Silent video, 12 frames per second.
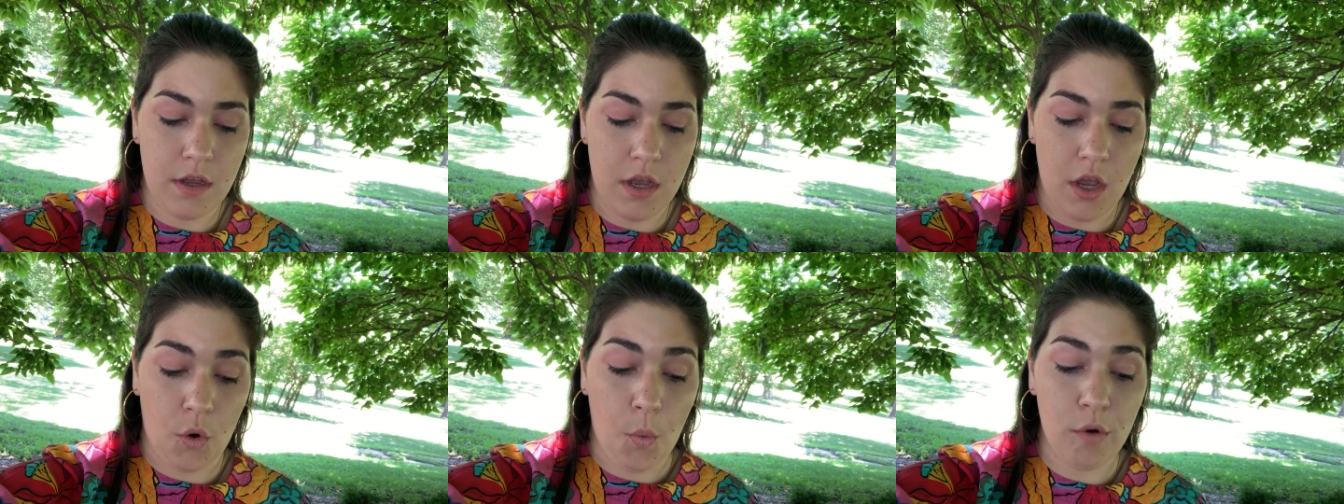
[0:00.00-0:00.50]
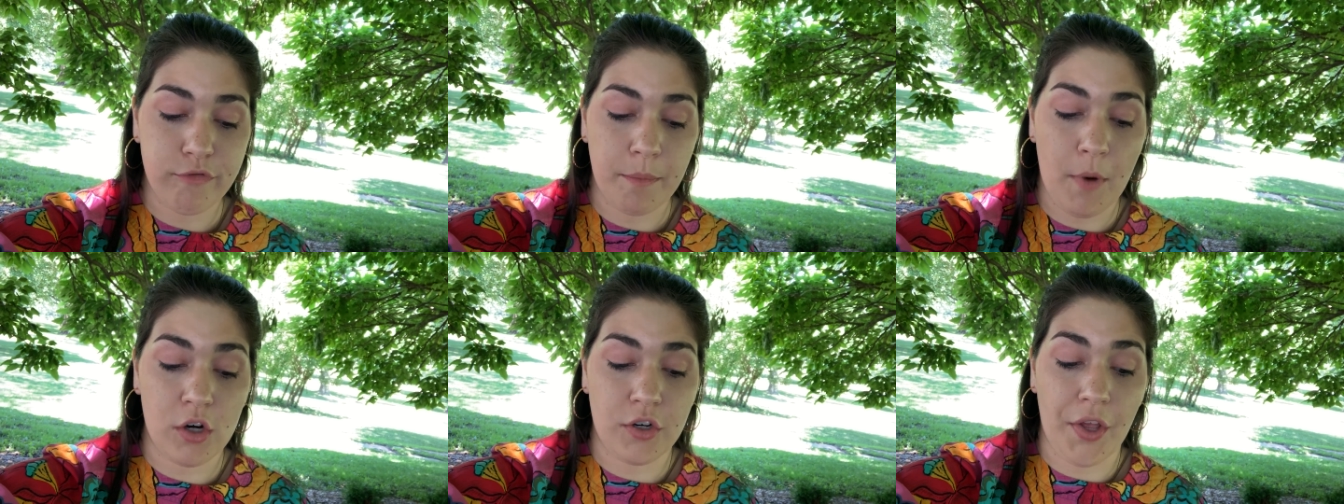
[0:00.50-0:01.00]
a quote
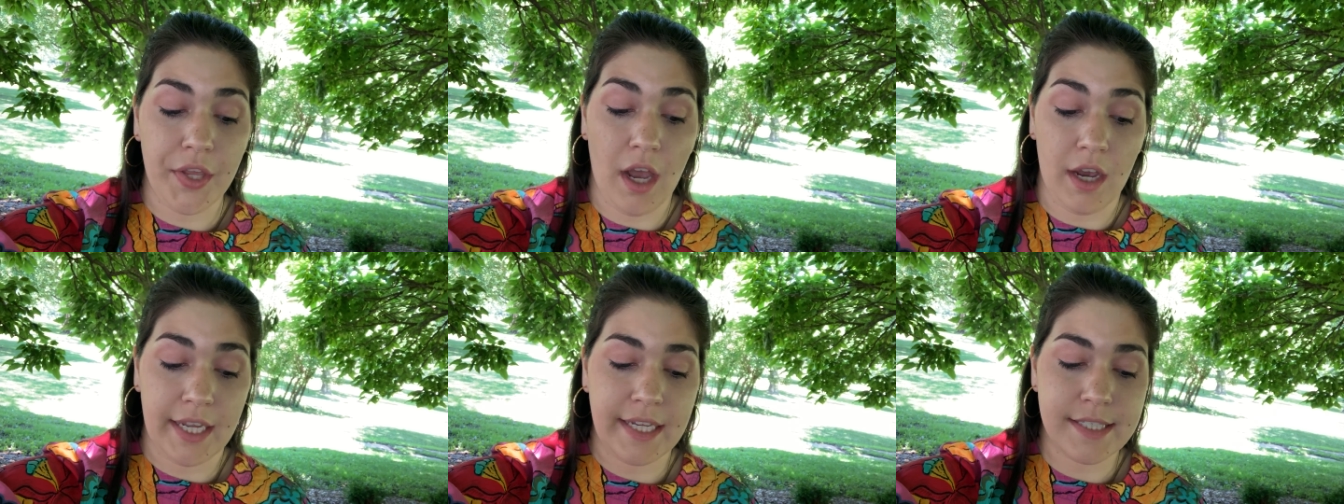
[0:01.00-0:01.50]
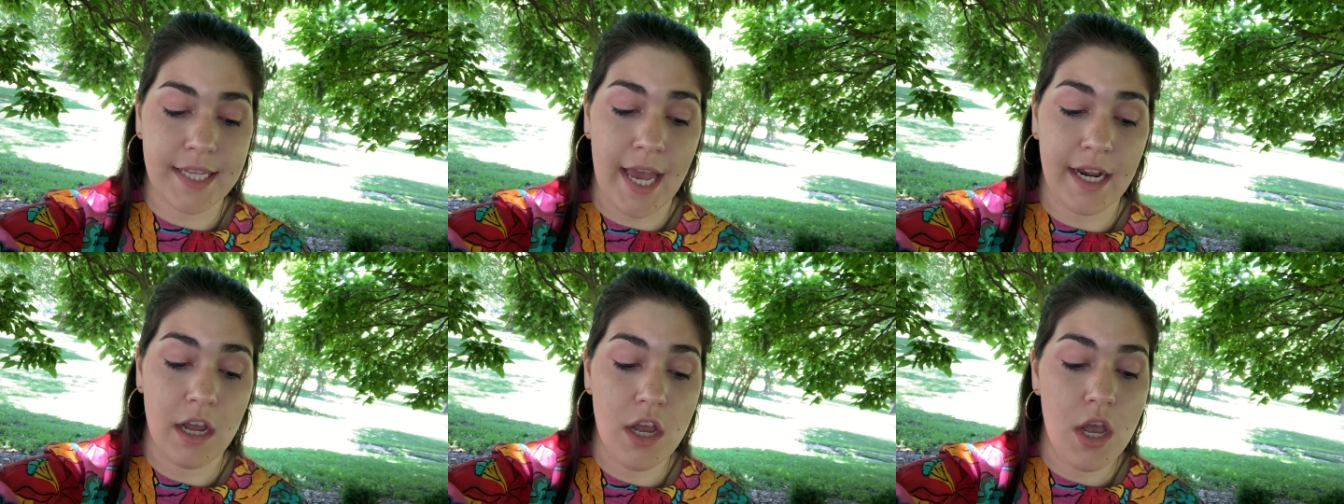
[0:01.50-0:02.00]
from Carl Jung. He
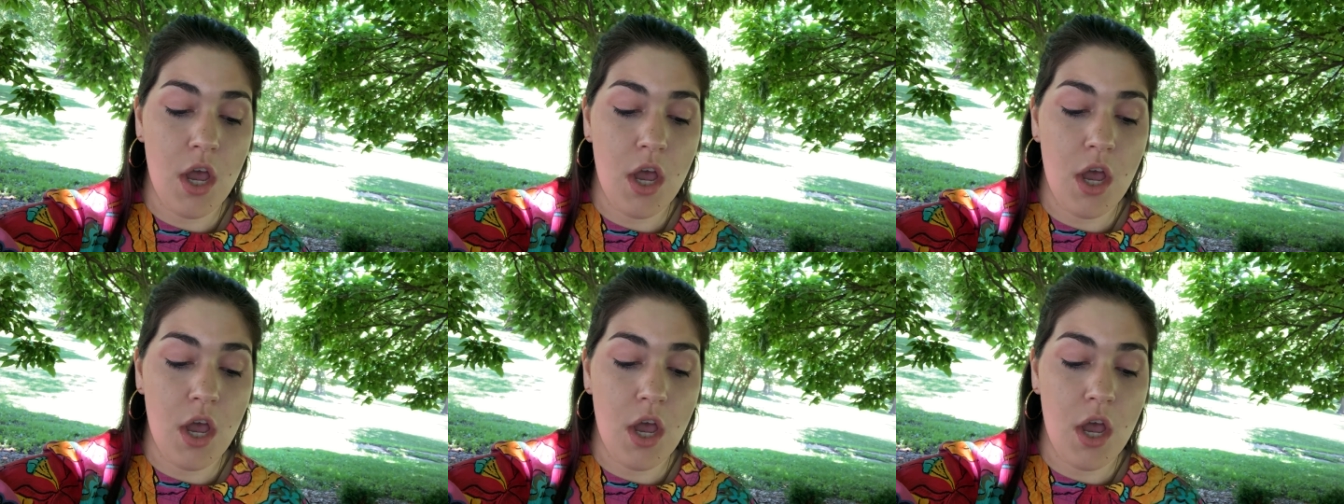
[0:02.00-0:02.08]
said,